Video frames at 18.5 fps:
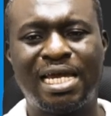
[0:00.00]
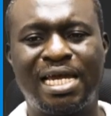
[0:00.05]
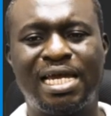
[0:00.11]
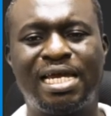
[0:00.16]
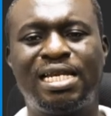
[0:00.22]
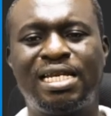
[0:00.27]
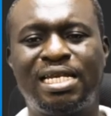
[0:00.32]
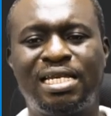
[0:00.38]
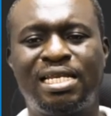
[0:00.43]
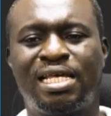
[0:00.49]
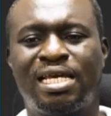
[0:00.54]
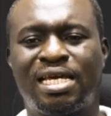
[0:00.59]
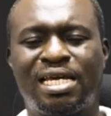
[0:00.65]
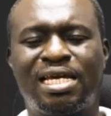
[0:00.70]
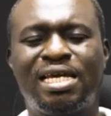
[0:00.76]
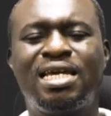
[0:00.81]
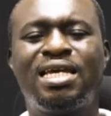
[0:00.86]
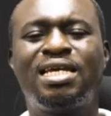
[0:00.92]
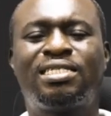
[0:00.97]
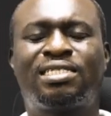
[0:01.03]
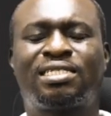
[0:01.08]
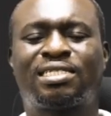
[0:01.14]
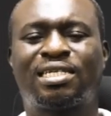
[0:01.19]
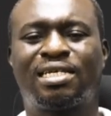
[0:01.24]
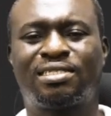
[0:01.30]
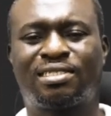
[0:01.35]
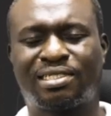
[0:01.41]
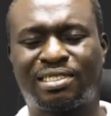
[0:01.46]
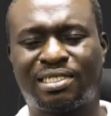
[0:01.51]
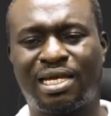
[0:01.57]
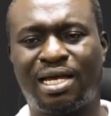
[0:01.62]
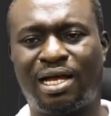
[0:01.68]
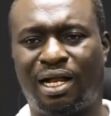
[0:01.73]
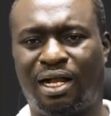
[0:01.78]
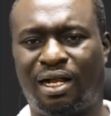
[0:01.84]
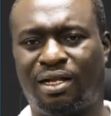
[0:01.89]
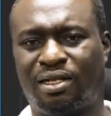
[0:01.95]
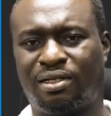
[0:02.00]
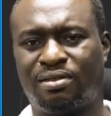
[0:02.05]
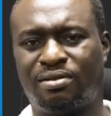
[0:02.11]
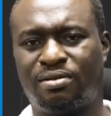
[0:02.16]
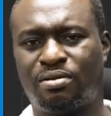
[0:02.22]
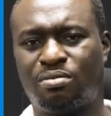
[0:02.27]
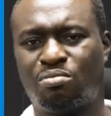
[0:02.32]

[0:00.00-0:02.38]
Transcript: in its cell.